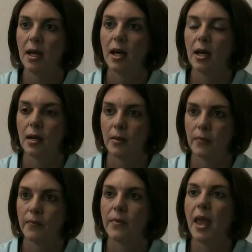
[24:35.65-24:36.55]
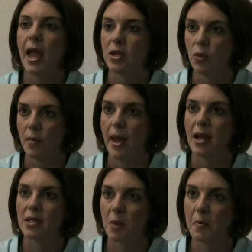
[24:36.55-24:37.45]
Annual
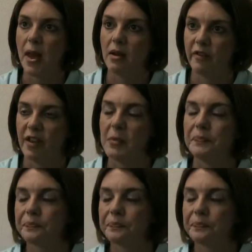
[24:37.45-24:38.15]
maximum benefit.